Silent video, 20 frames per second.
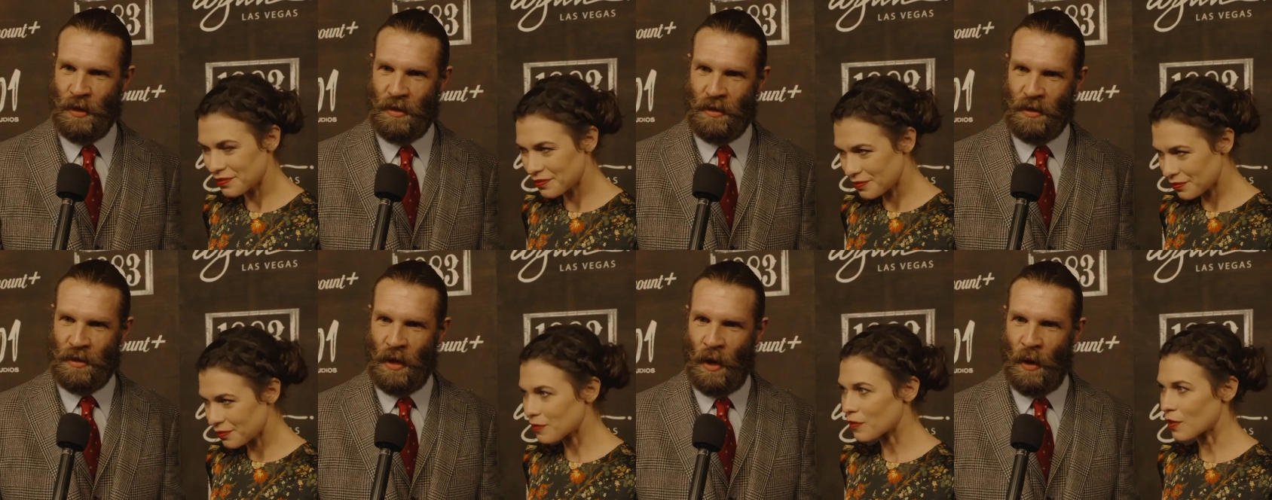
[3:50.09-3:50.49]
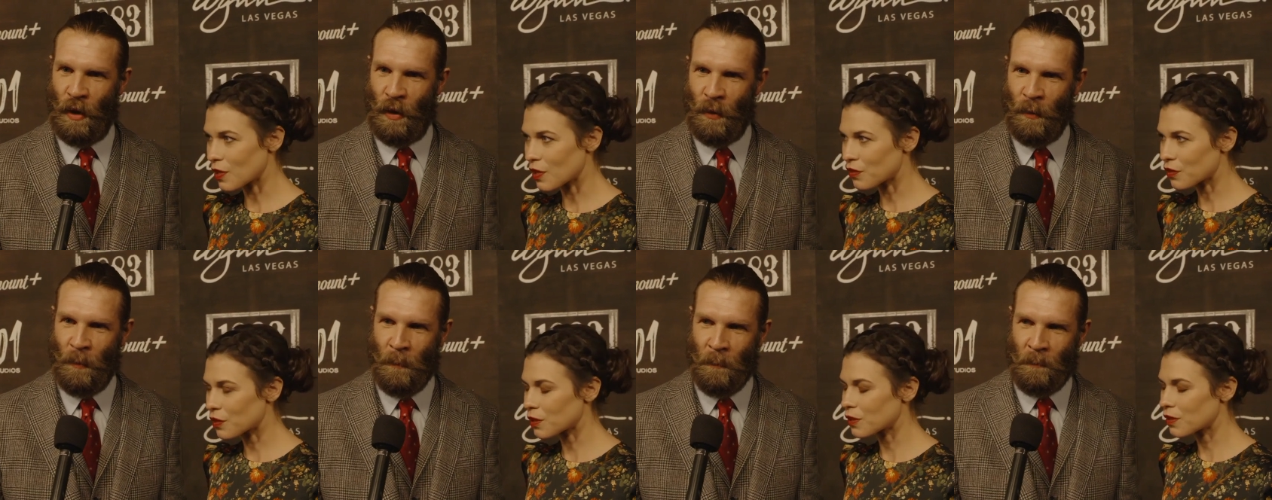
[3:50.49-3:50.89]
Speaker 1: So
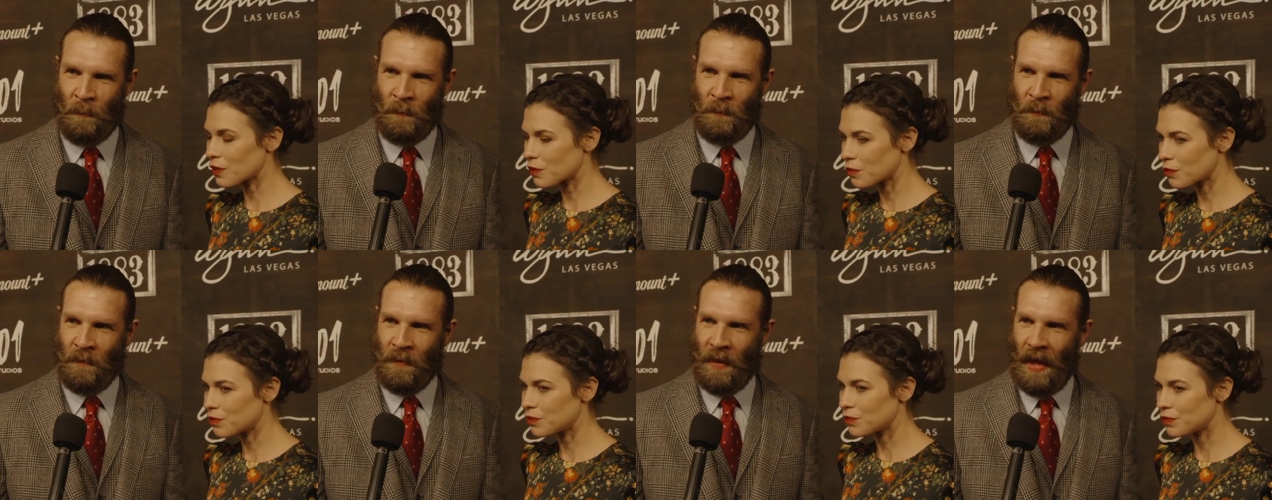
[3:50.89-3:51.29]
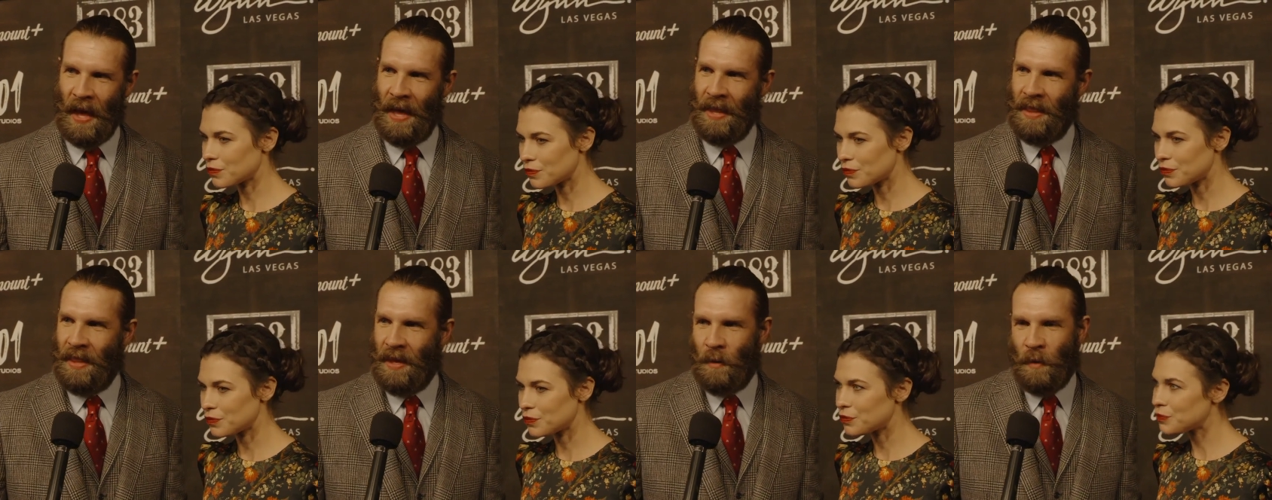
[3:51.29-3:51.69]
I
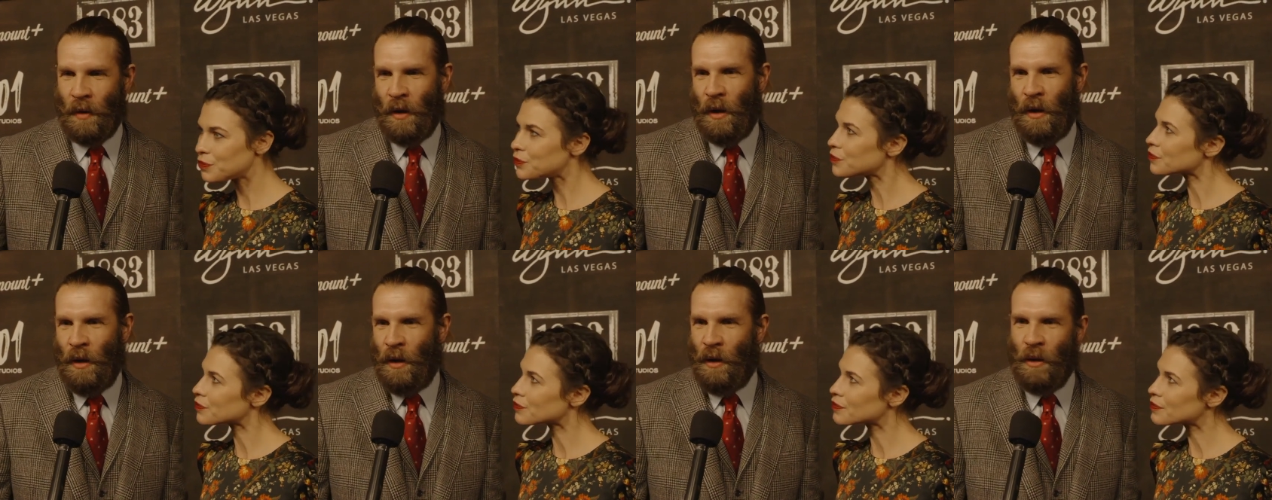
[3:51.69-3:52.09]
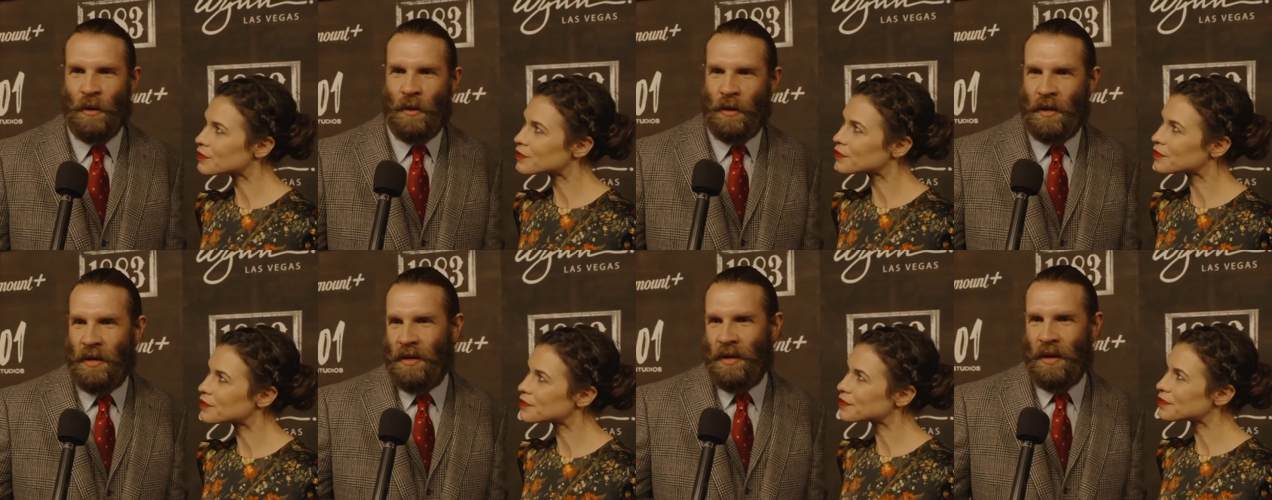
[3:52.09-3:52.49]
think we're going to look
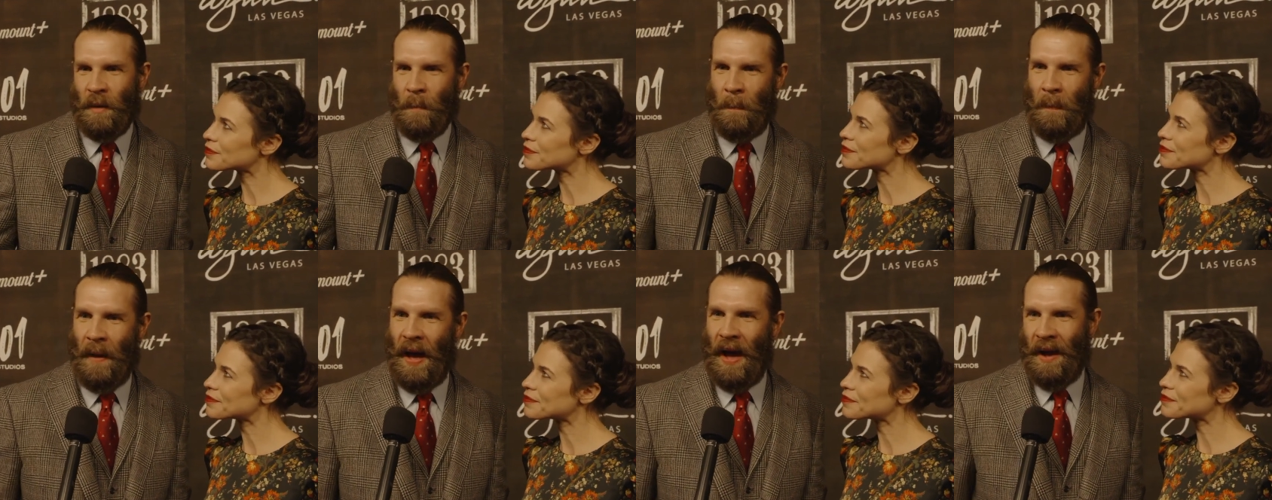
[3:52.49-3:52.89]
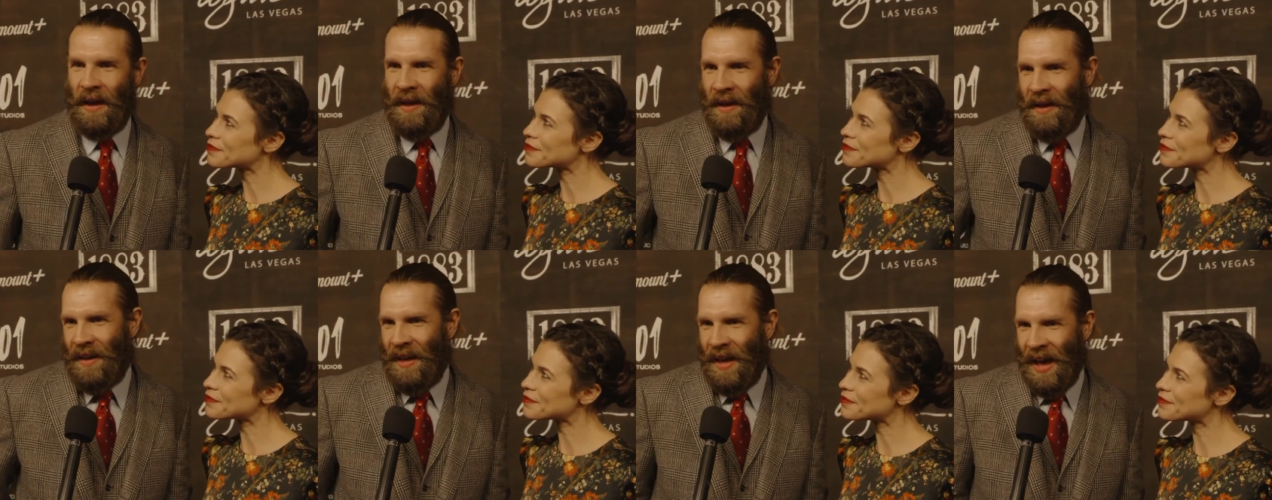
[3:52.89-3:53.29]
back
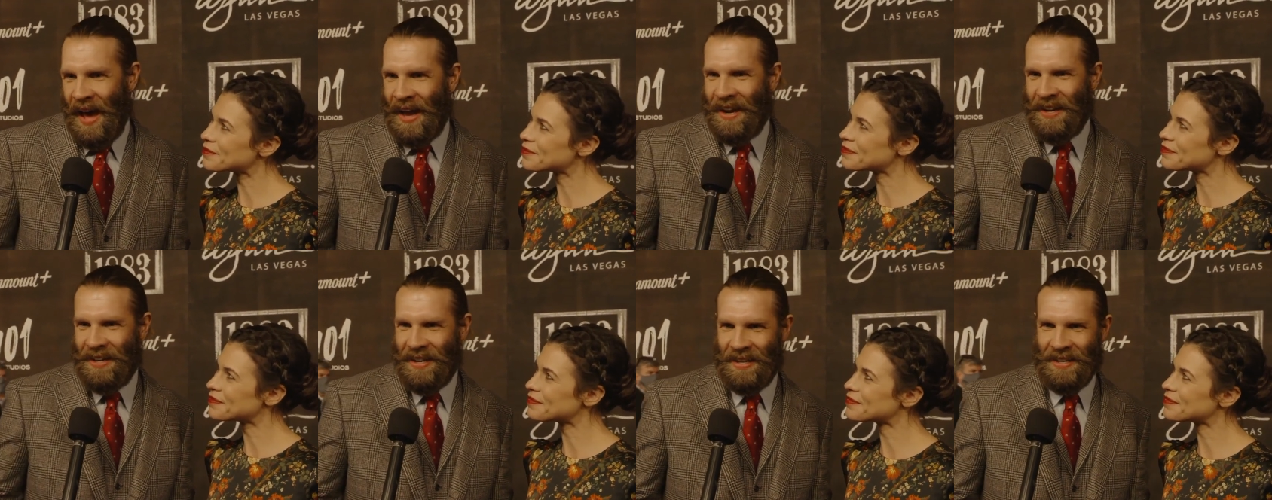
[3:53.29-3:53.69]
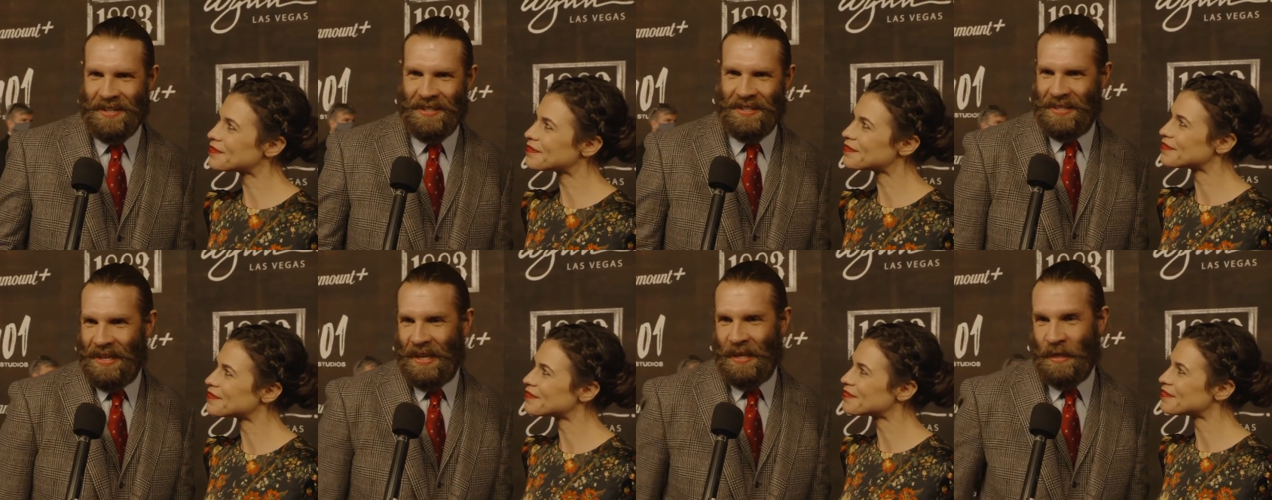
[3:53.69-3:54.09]
at it and
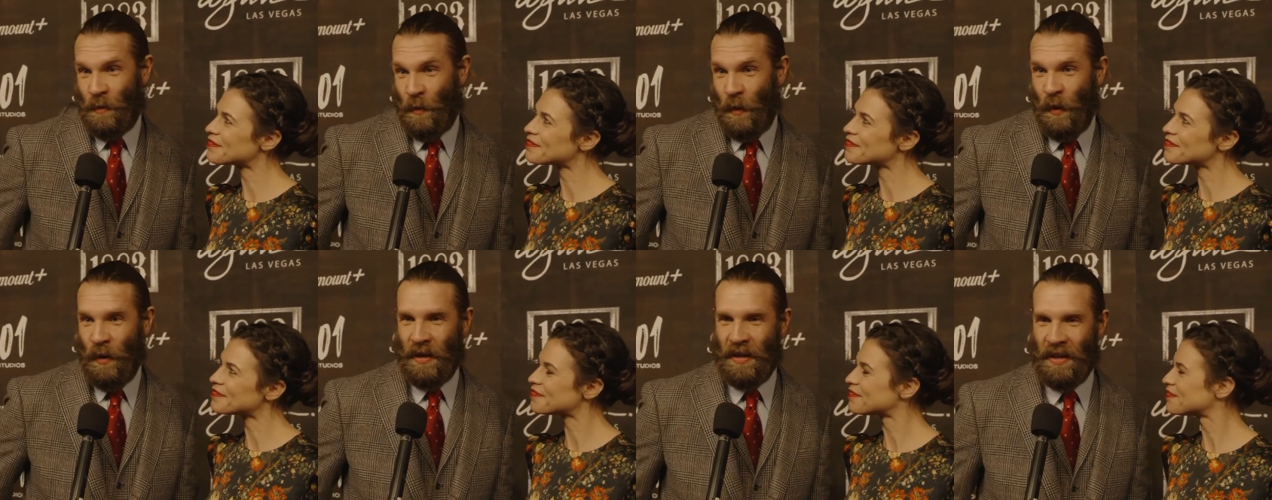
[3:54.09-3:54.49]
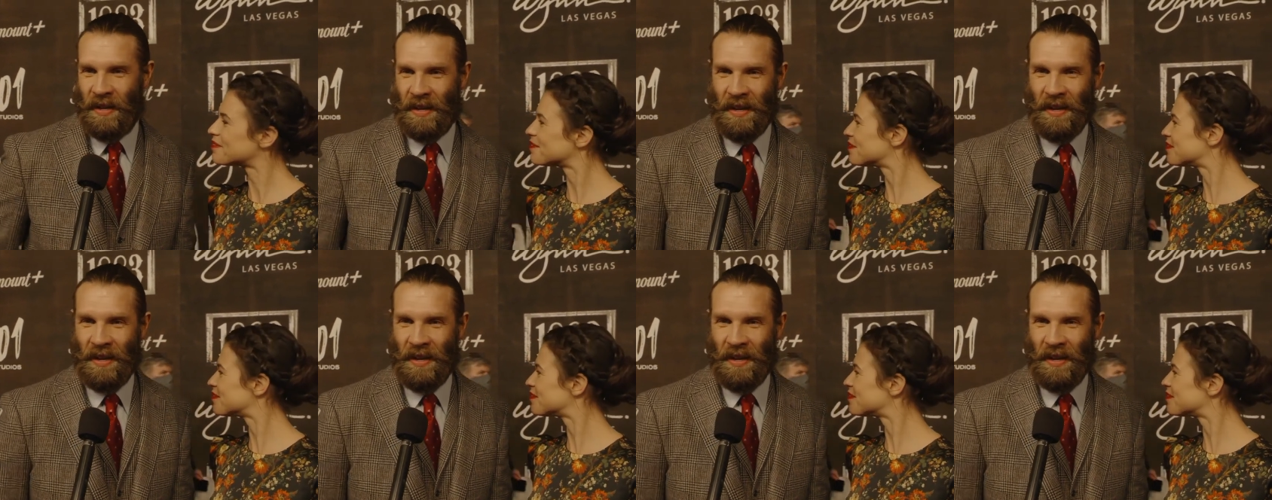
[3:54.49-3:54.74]
say it's worth it.